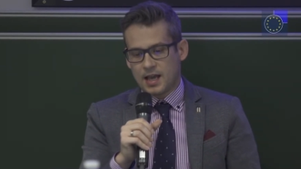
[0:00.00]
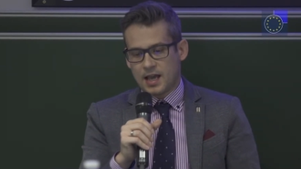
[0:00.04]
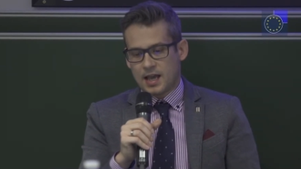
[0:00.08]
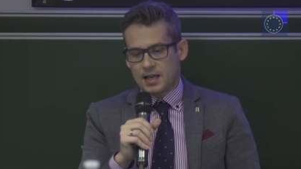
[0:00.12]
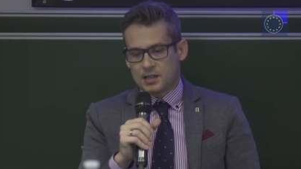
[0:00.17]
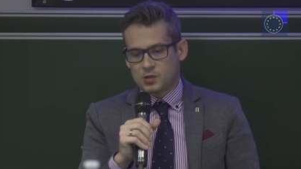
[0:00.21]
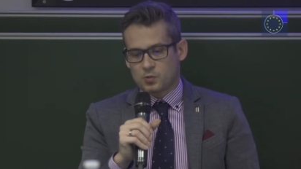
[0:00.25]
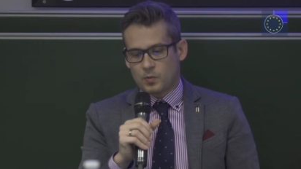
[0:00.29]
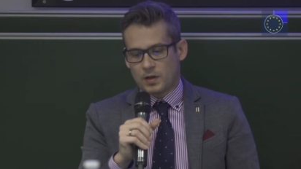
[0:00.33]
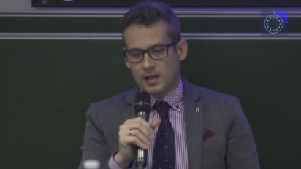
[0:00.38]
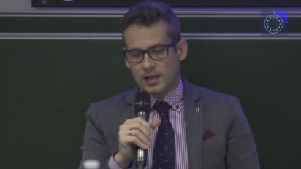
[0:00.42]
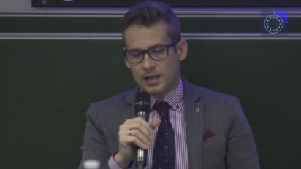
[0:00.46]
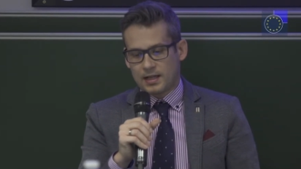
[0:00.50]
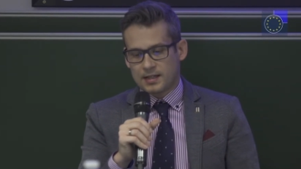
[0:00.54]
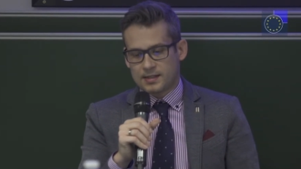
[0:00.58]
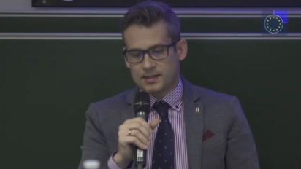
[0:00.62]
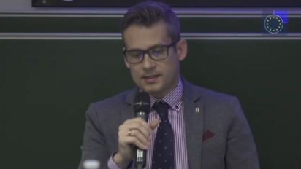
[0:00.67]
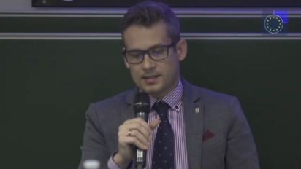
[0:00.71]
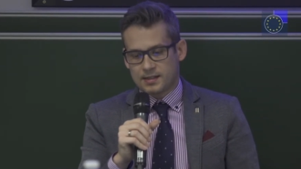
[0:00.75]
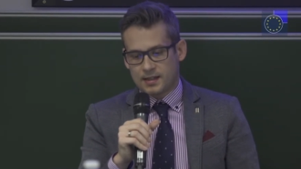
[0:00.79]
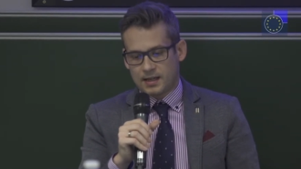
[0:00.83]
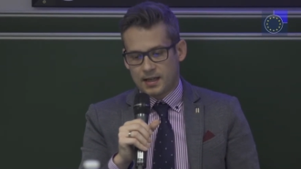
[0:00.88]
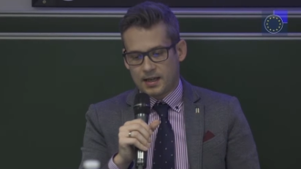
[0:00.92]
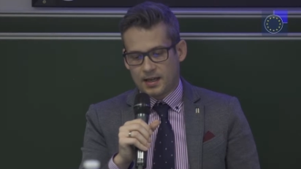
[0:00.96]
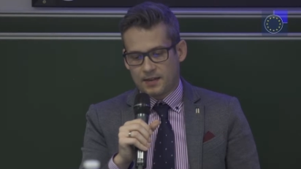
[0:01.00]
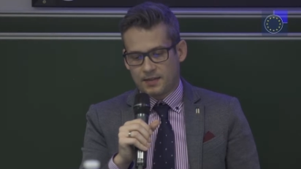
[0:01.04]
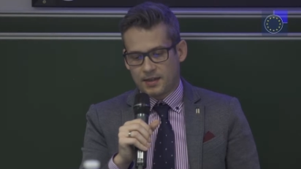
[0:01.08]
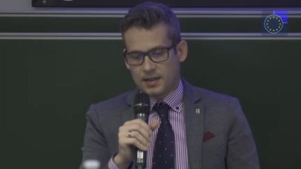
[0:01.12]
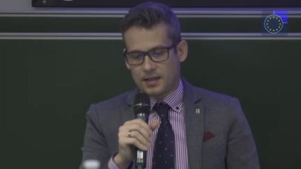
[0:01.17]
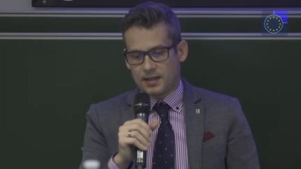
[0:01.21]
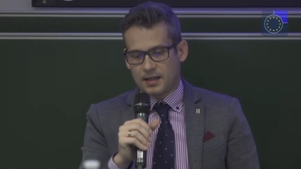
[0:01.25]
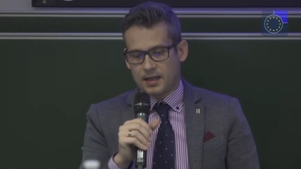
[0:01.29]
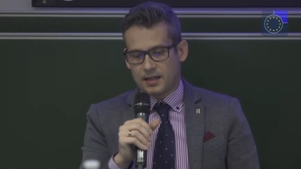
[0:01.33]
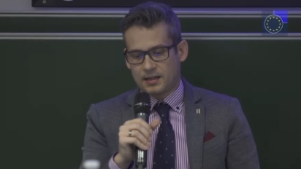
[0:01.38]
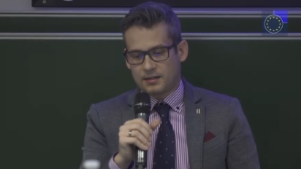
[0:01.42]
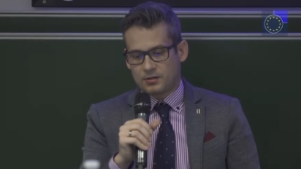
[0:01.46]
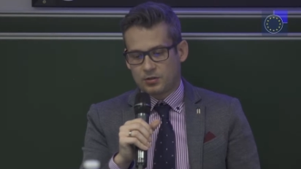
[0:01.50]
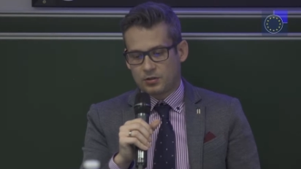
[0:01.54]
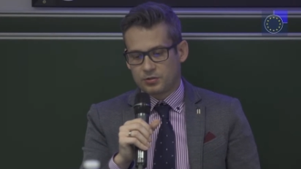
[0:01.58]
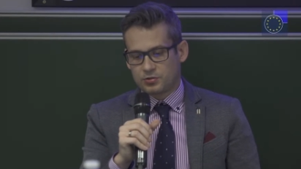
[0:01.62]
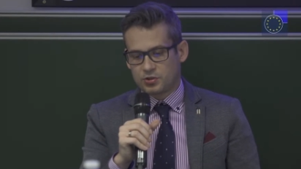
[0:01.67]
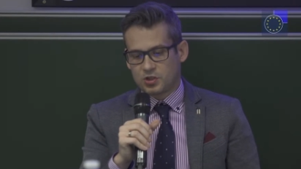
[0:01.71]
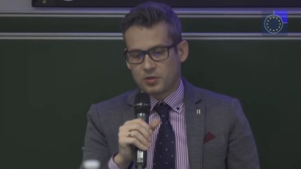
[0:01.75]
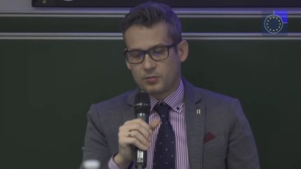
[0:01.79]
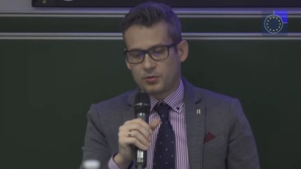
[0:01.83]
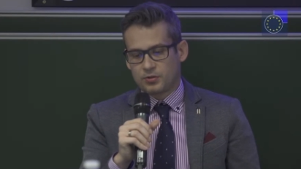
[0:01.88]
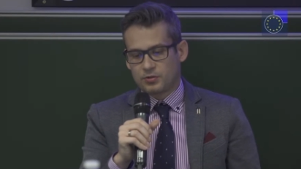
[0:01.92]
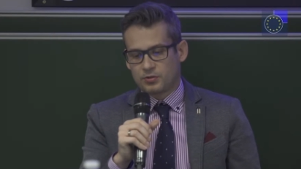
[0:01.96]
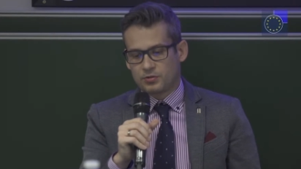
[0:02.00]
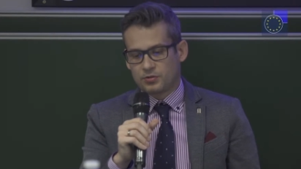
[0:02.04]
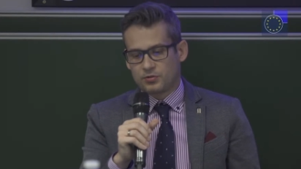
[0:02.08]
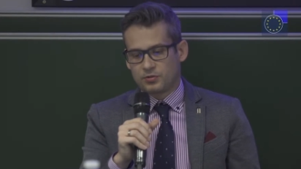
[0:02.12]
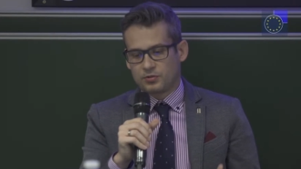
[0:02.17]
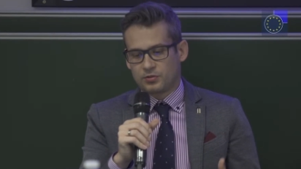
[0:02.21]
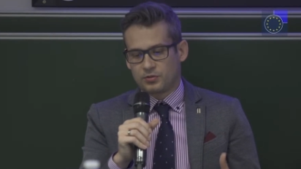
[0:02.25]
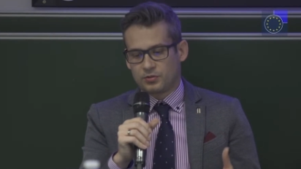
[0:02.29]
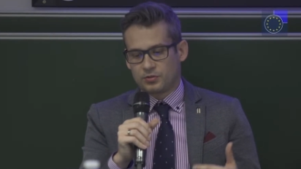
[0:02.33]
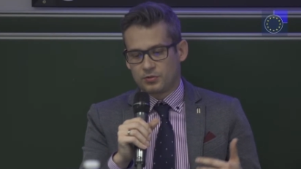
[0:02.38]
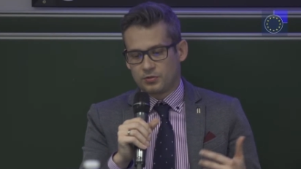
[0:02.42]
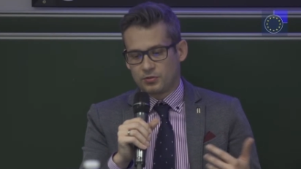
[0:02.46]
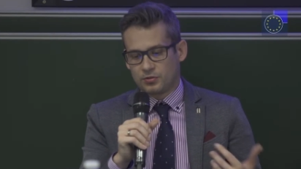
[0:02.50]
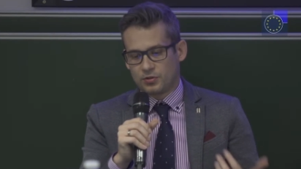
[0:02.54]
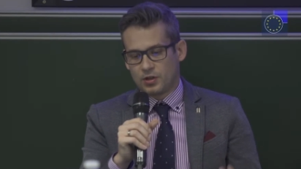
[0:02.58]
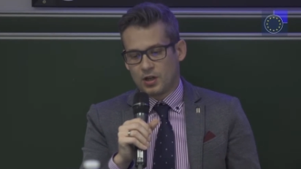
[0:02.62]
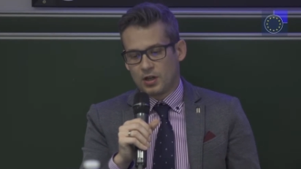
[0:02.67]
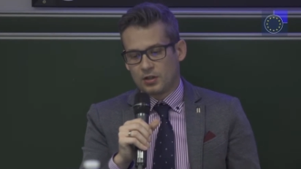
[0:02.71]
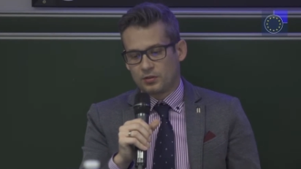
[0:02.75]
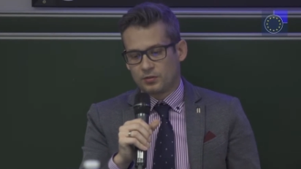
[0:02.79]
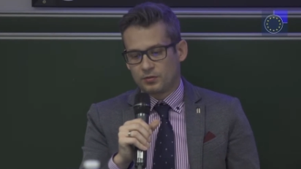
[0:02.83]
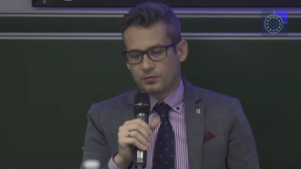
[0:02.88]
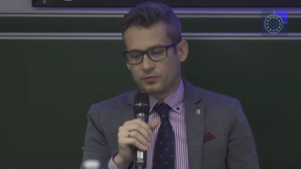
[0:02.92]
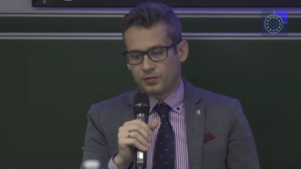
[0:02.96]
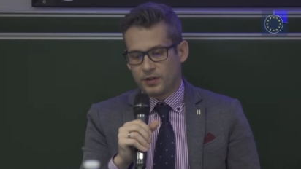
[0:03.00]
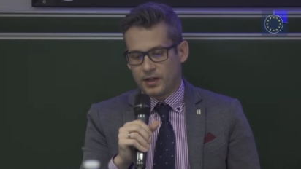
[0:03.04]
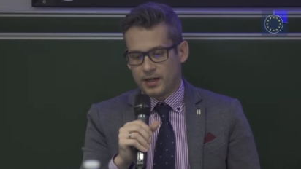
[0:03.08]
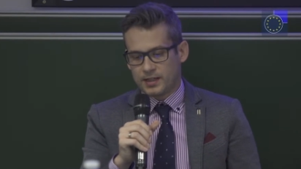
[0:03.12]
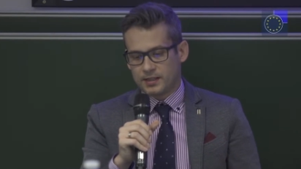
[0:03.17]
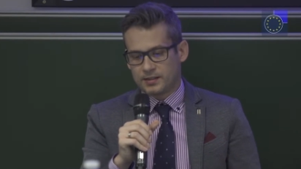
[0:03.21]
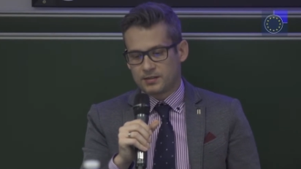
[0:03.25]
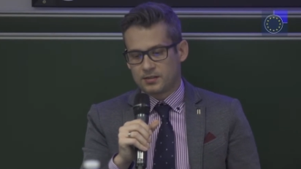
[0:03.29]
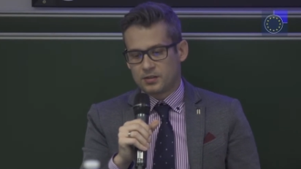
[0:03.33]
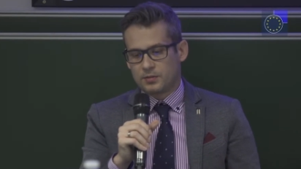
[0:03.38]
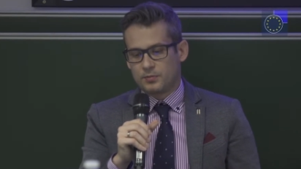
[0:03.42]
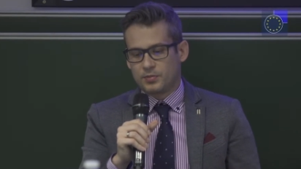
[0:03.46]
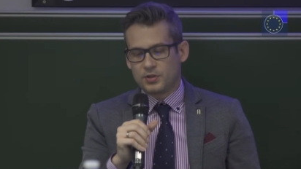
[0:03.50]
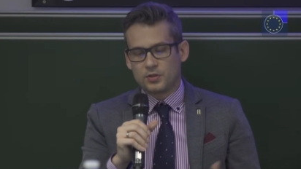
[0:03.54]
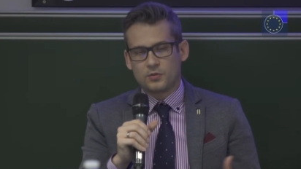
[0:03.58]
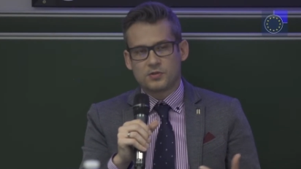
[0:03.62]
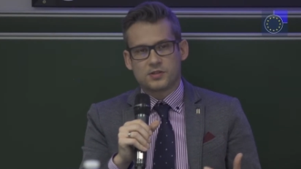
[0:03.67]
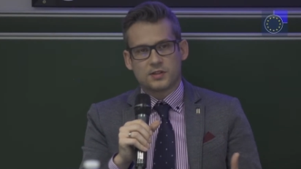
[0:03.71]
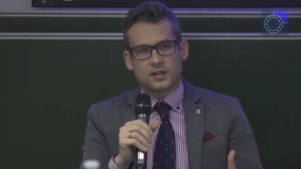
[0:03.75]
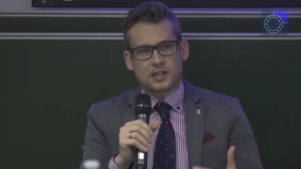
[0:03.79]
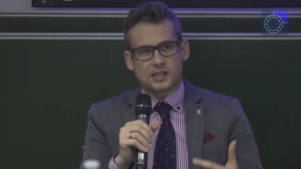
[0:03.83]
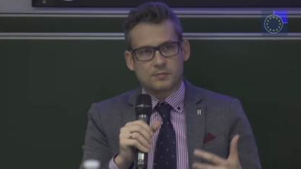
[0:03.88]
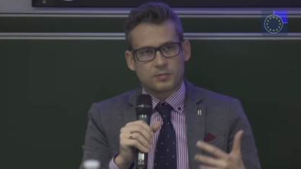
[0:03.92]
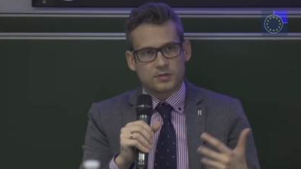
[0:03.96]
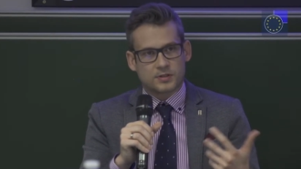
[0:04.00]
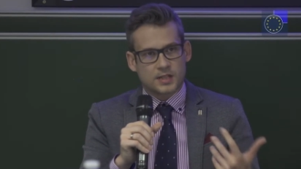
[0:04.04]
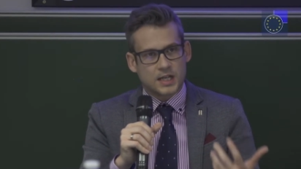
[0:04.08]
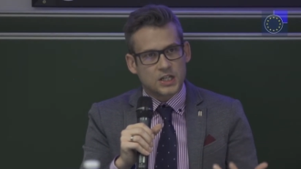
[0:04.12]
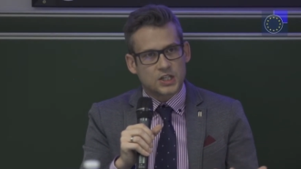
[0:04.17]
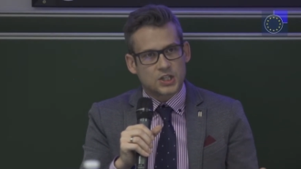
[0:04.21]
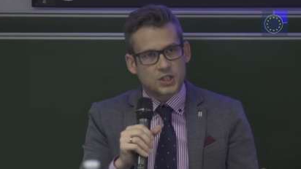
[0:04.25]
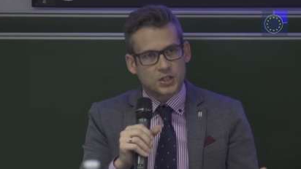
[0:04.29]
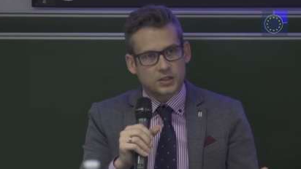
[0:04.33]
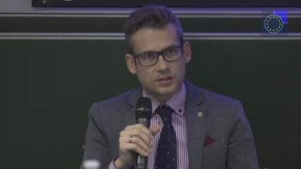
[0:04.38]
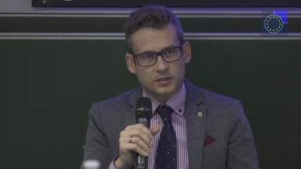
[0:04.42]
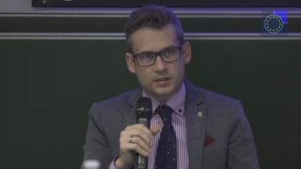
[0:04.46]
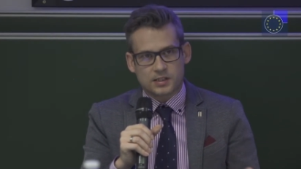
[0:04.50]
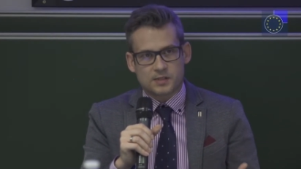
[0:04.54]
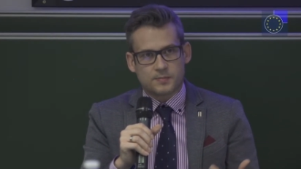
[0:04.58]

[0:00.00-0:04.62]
as well as they can contribute to fight abuse and exploitation,